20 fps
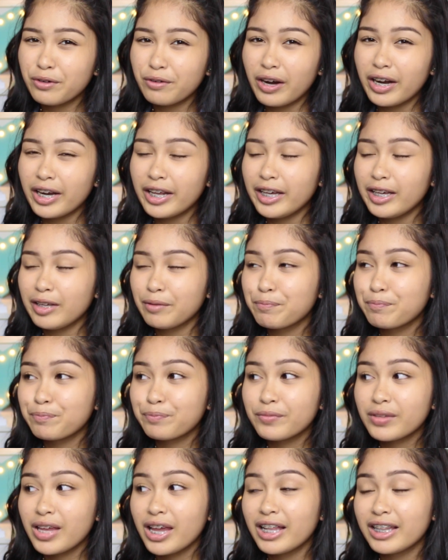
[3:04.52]
already,
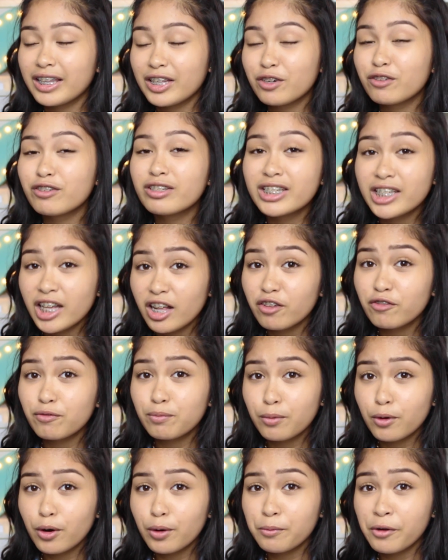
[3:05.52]
little self
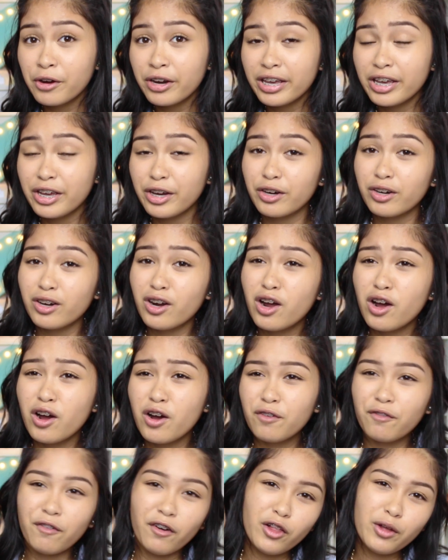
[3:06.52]
promo here,
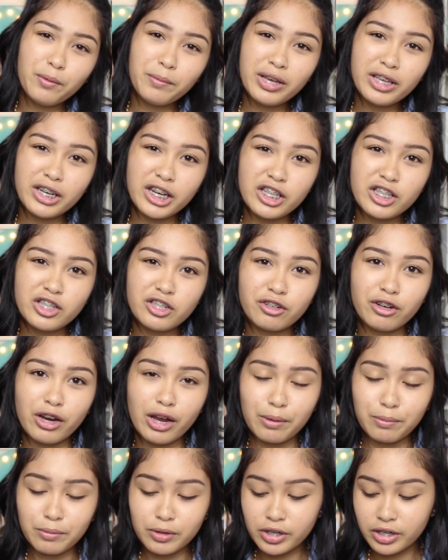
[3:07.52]
follow me on
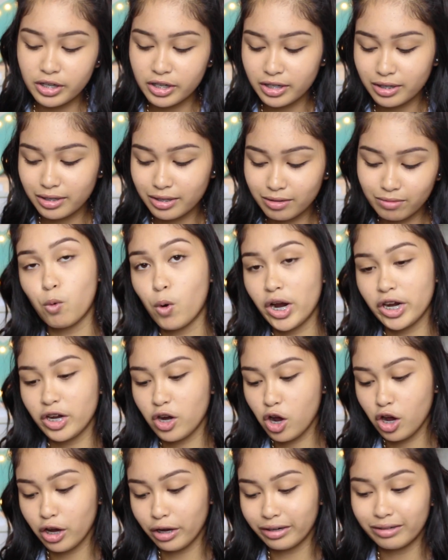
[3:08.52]
Instagram, because why
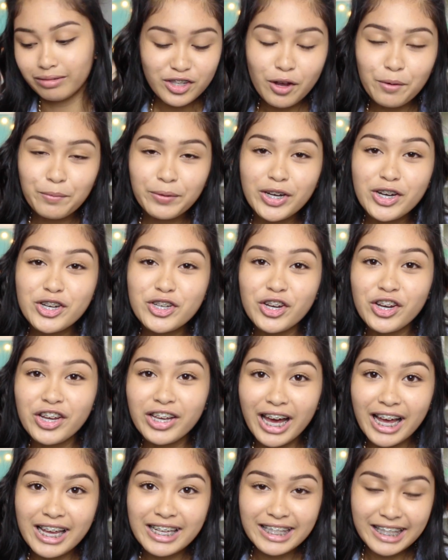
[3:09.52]
not? So I'm gonna show you
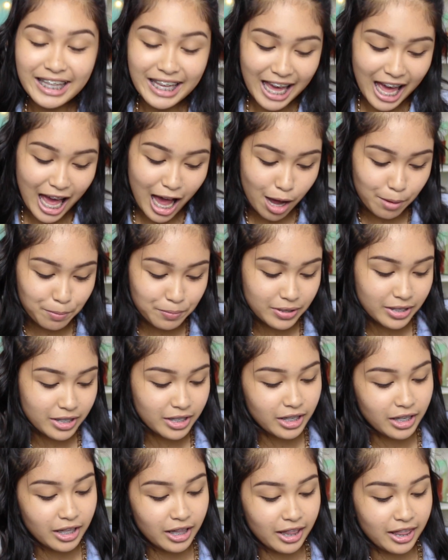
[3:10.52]
guys the
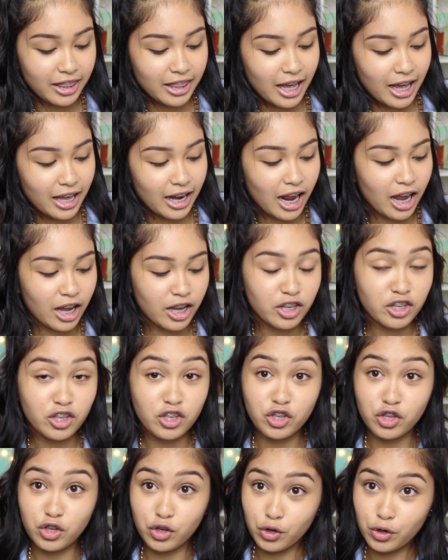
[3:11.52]
apps that I
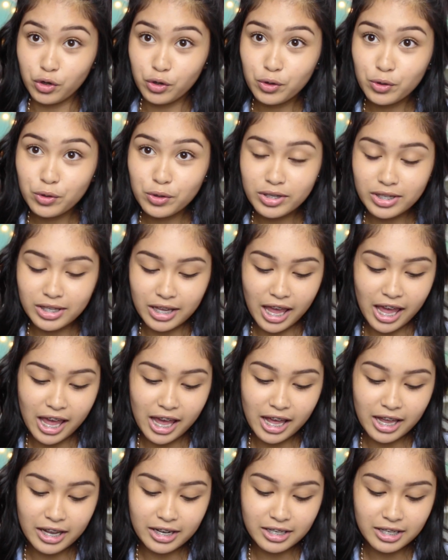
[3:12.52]
use,
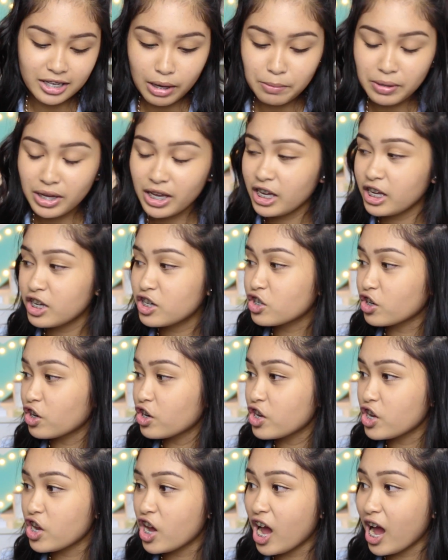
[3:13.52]
and maybe show
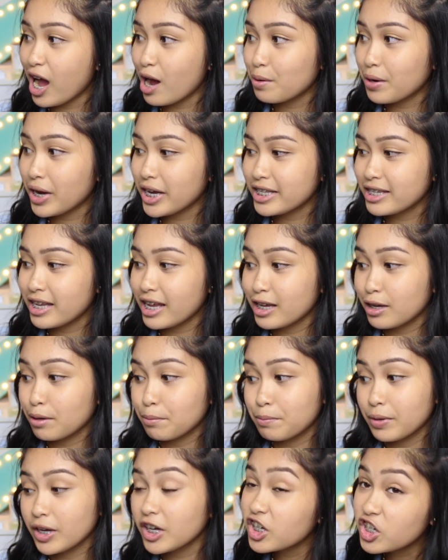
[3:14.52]
you how I take a
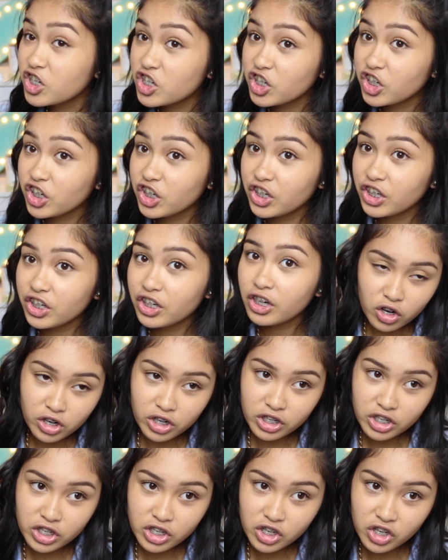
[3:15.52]
picture
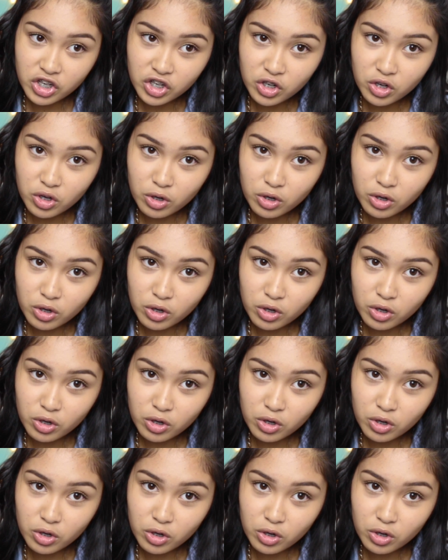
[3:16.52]
or two.